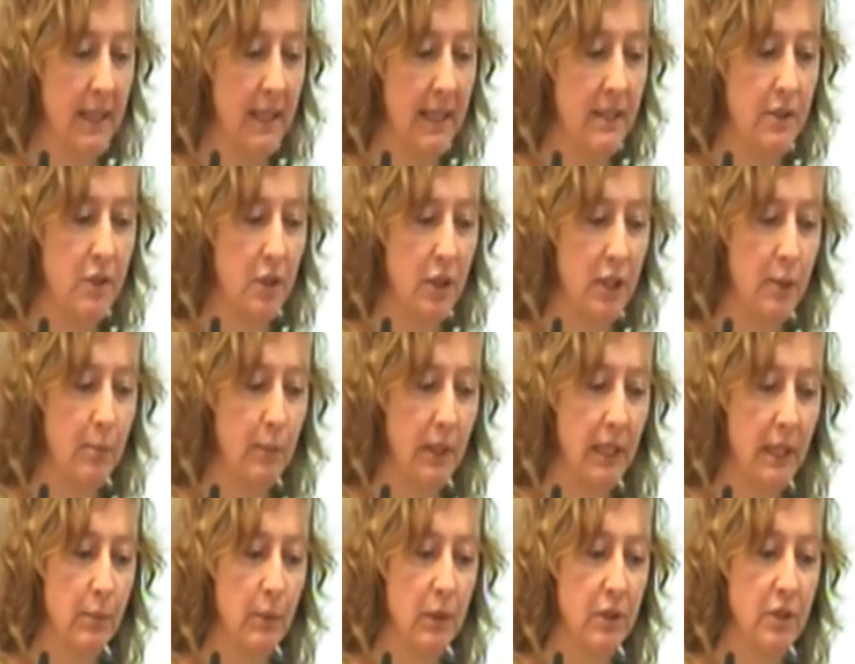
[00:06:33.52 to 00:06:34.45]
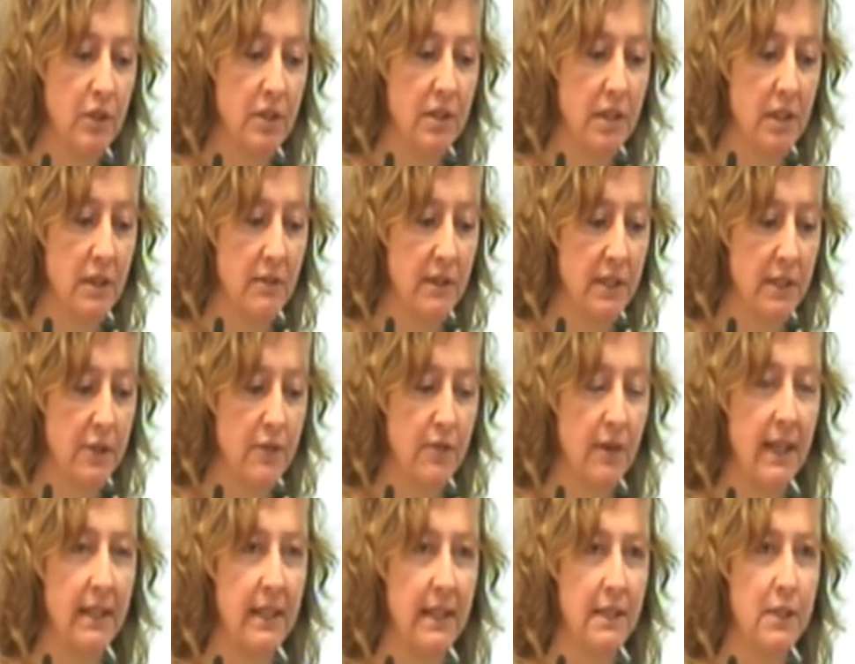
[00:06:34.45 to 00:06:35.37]
It's only applicable to services
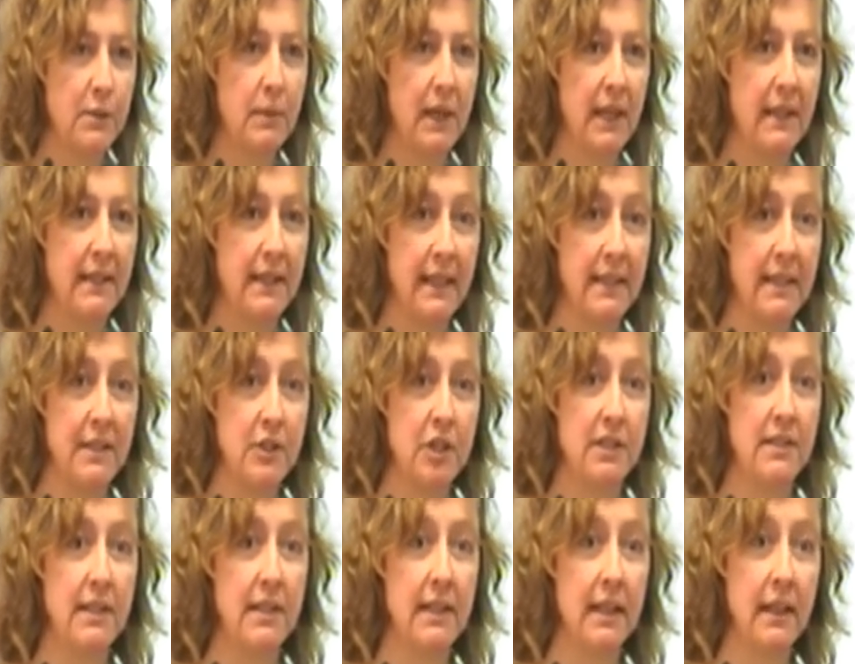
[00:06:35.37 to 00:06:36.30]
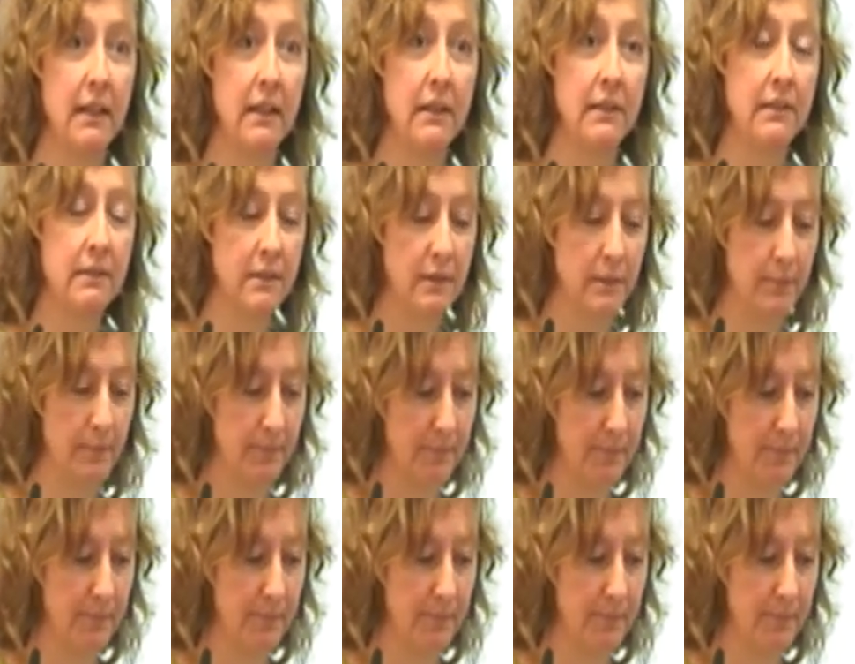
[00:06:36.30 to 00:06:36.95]
financed by the NHS in England,